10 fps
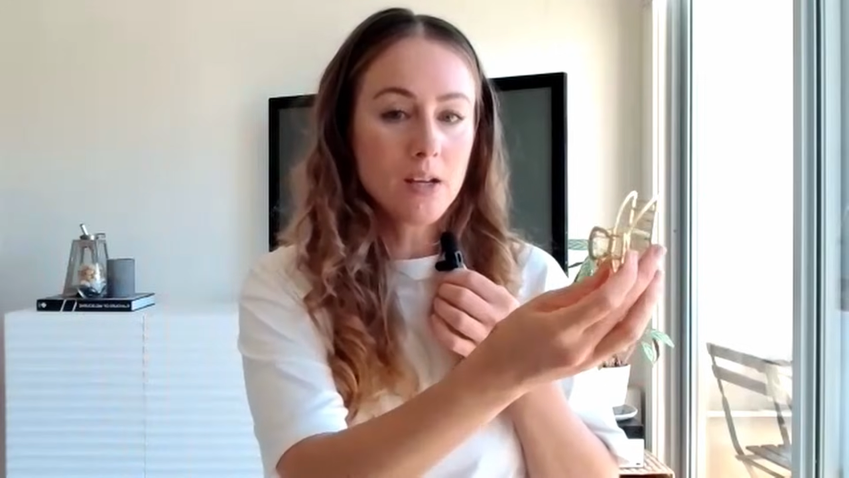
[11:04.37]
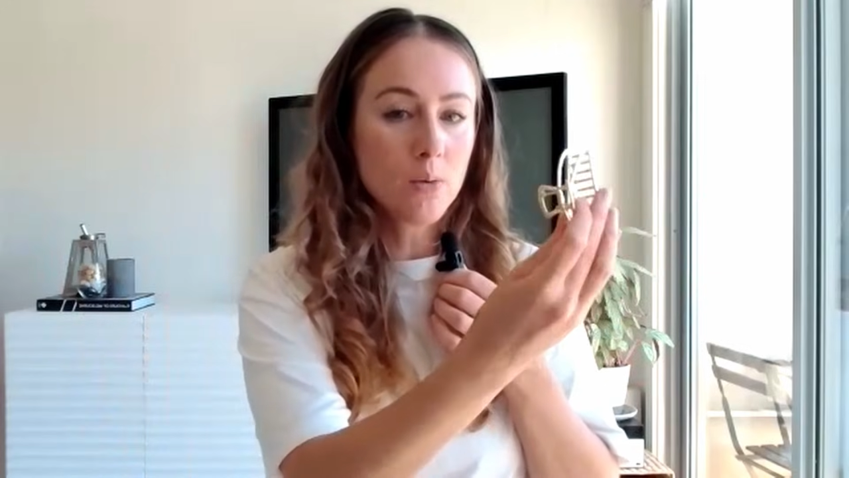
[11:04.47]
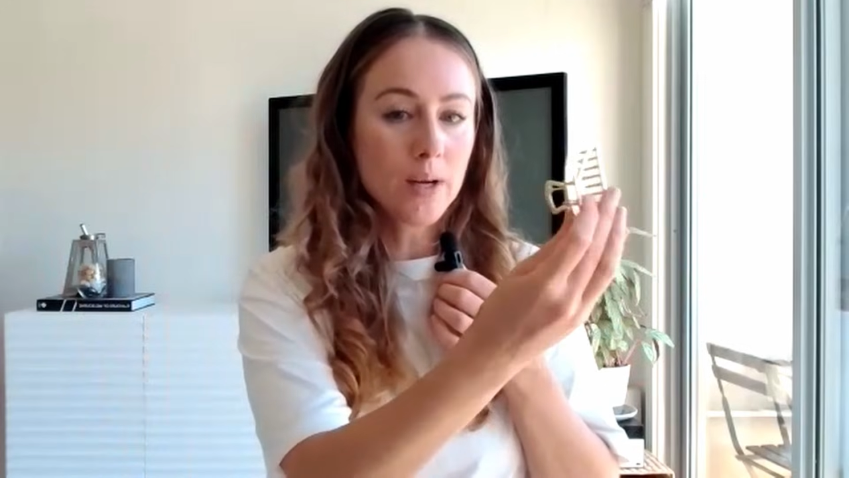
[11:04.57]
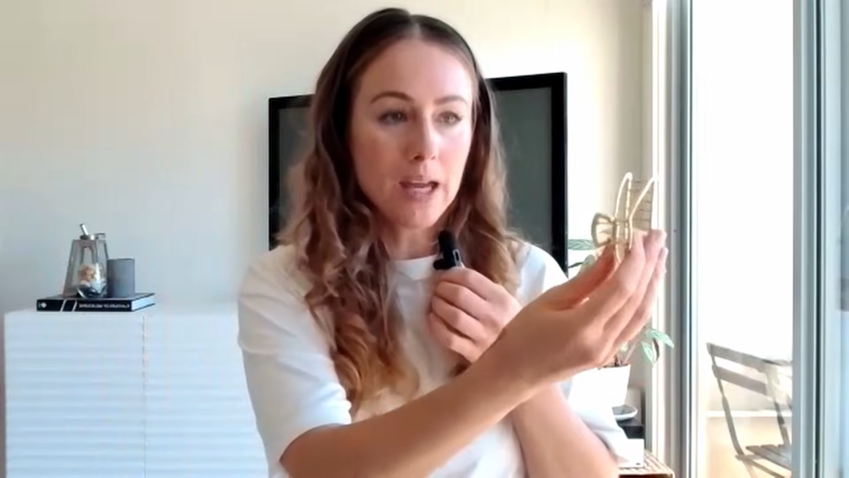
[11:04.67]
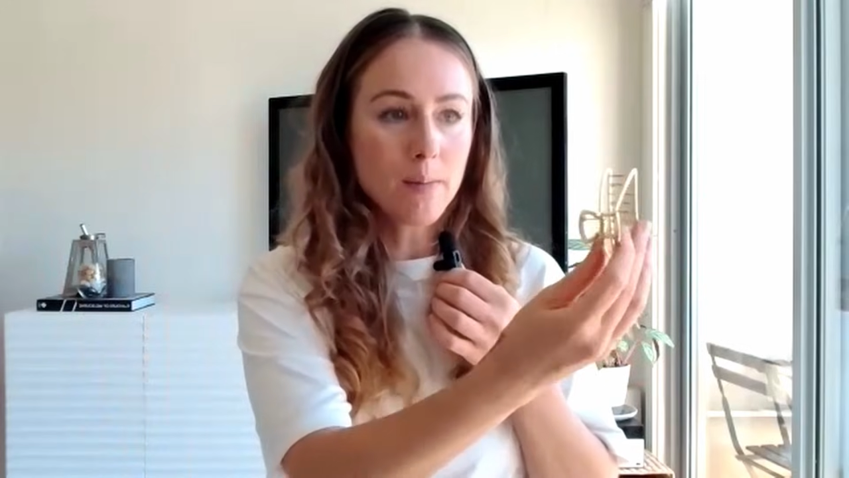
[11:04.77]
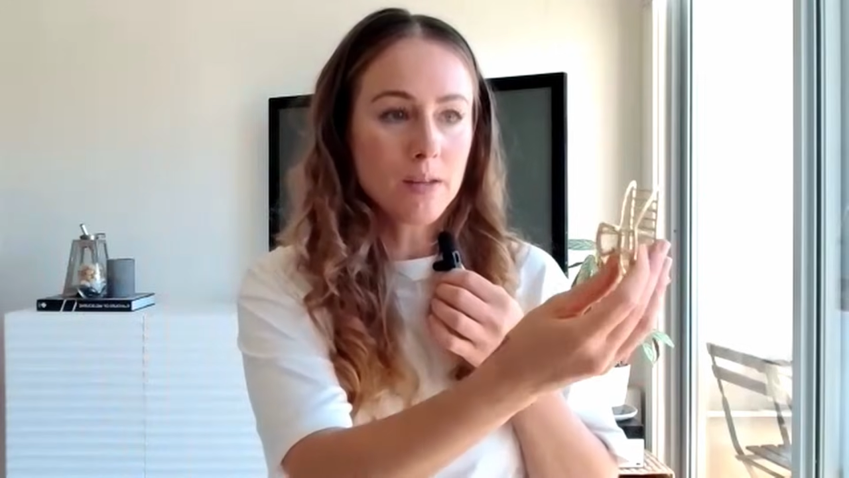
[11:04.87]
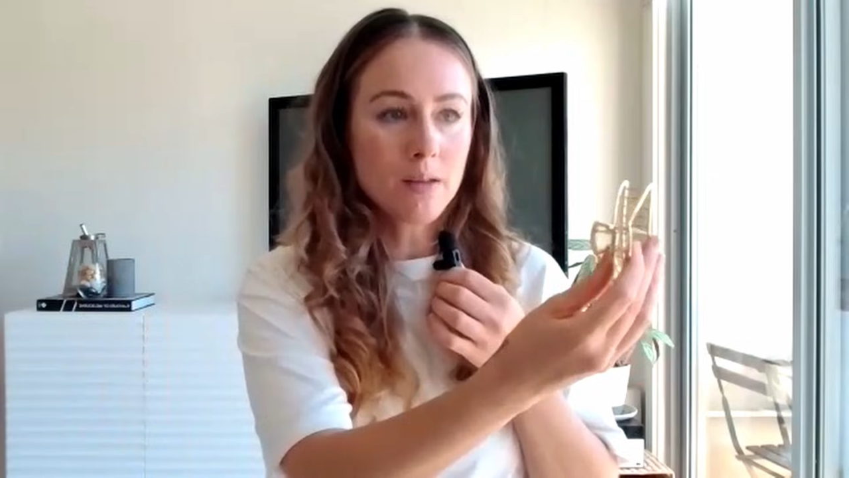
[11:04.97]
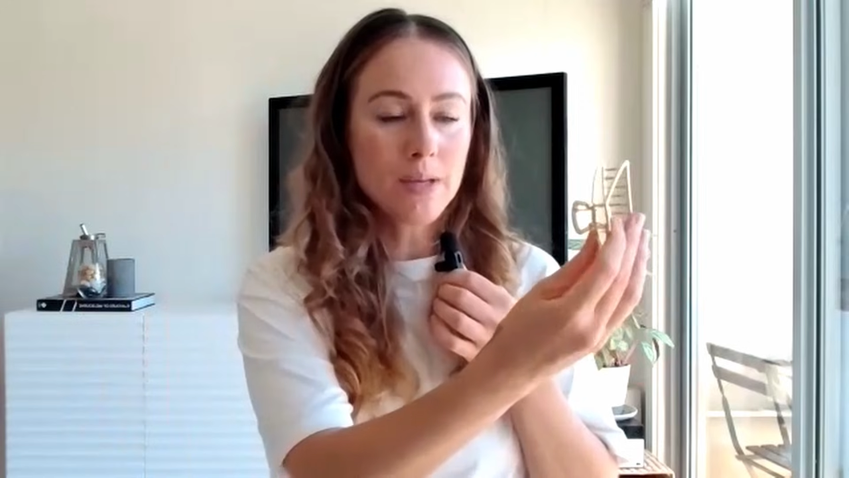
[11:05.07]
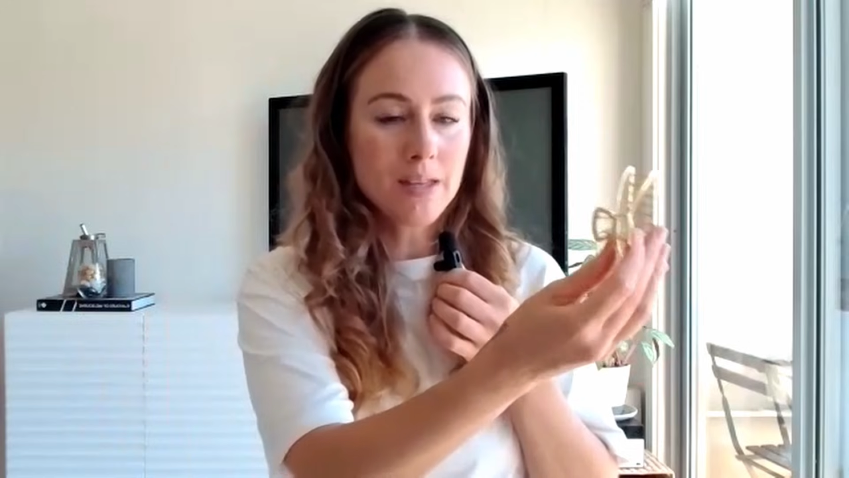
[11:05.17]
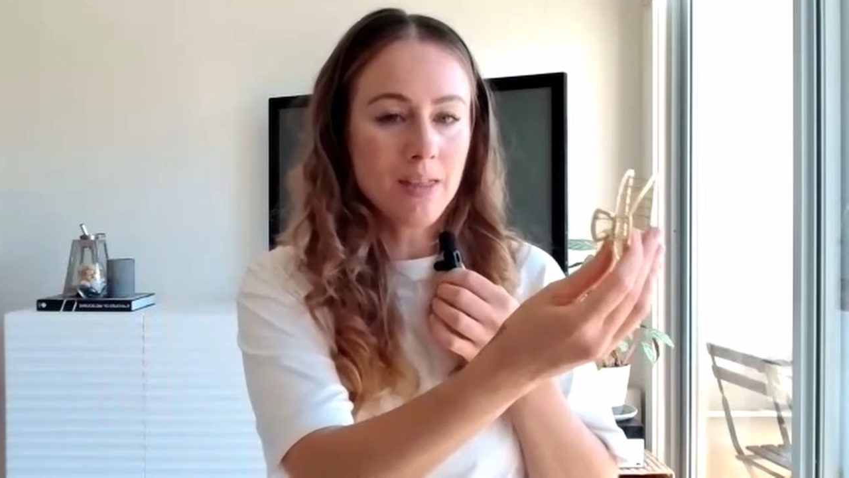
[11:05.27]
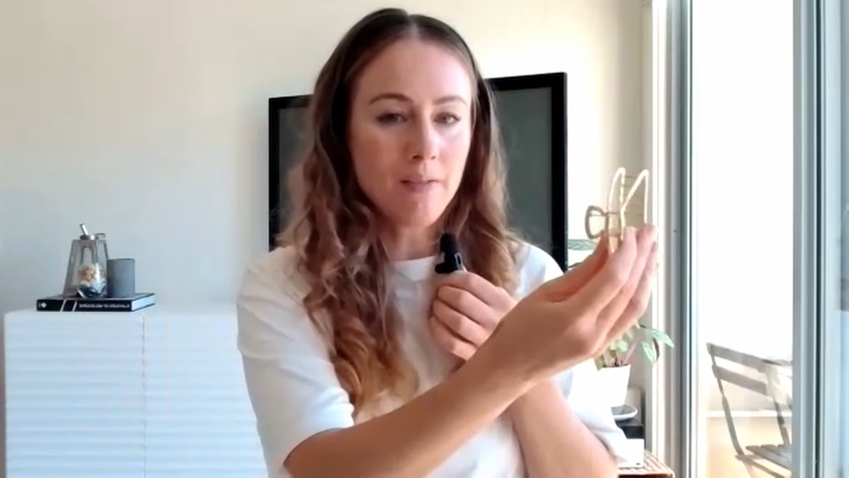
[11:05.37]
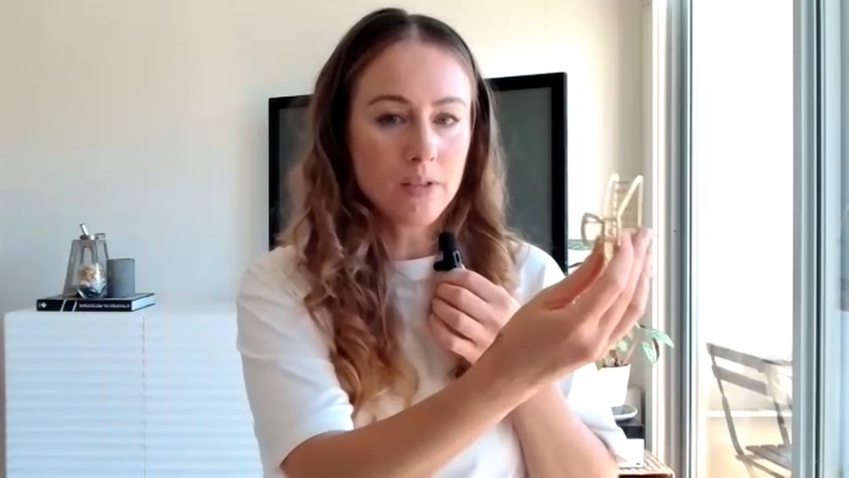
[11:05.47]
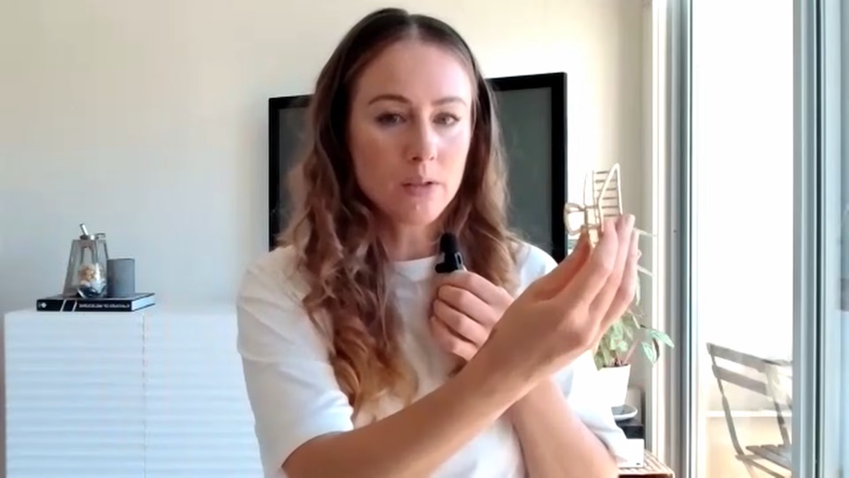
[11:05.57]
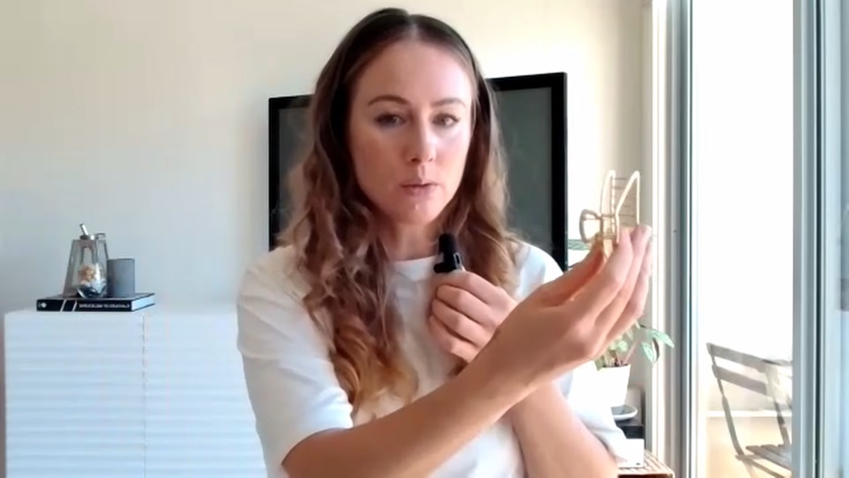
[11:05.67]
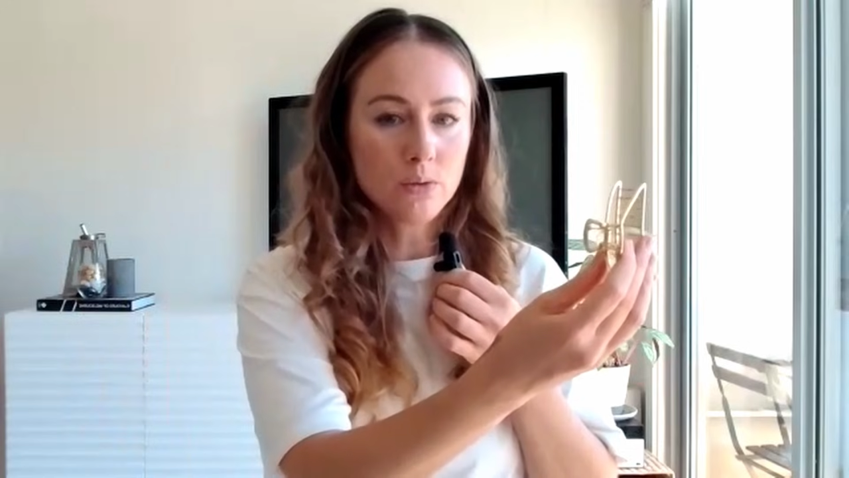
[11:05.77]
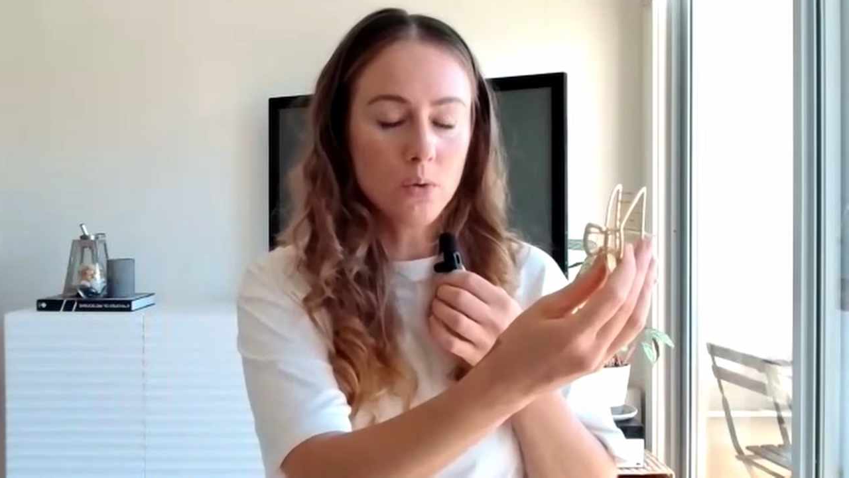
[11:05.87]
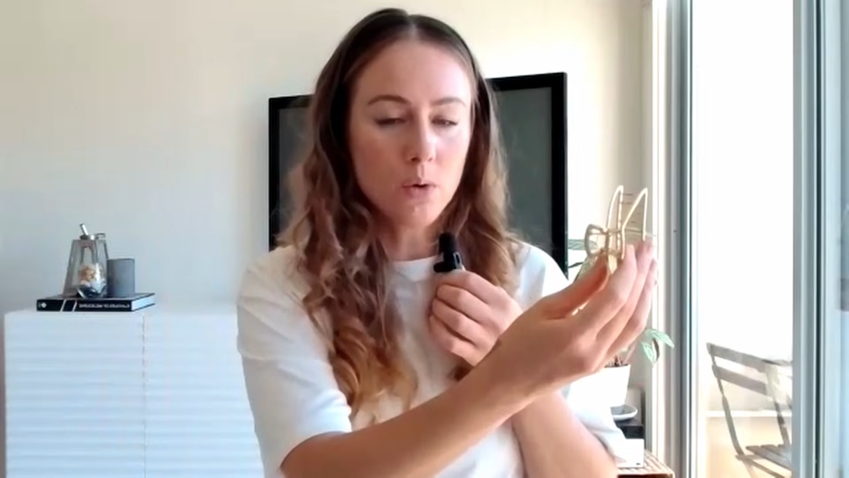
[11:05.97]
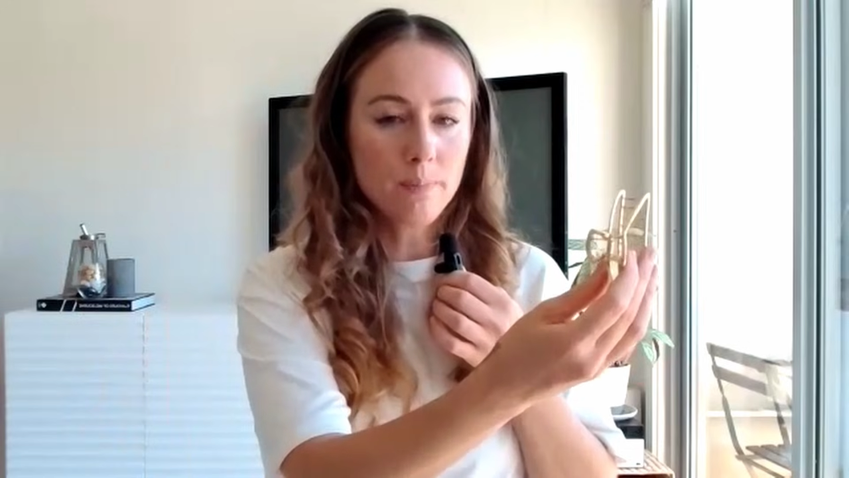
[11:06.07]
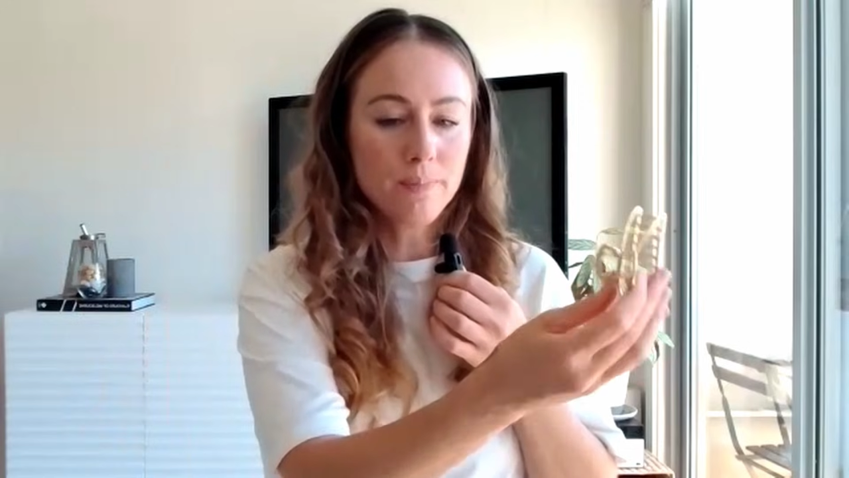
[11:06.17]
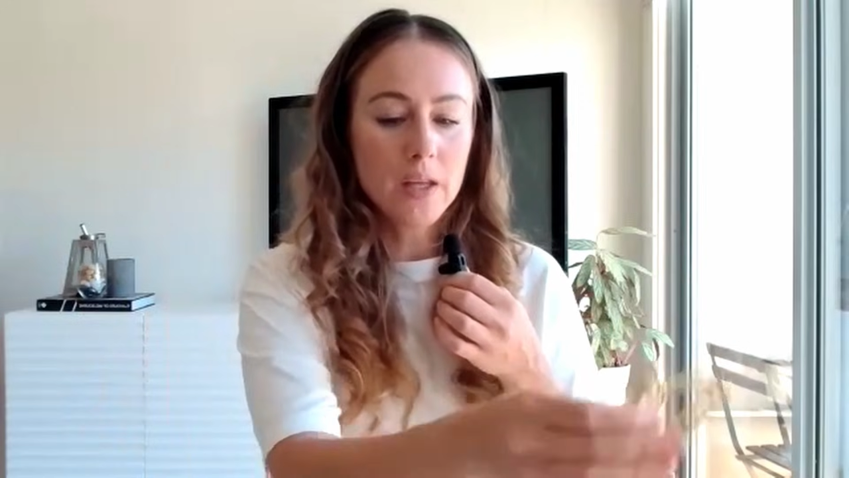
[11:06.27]
you are keeping them in that physical
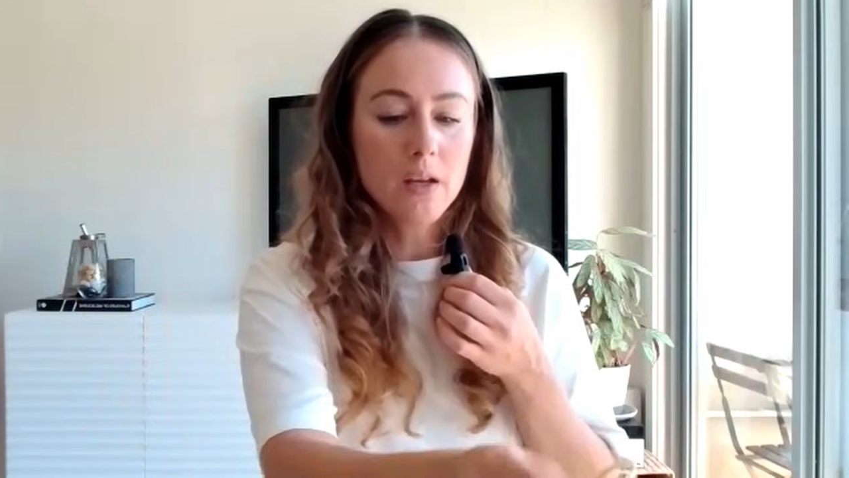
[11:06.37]
form.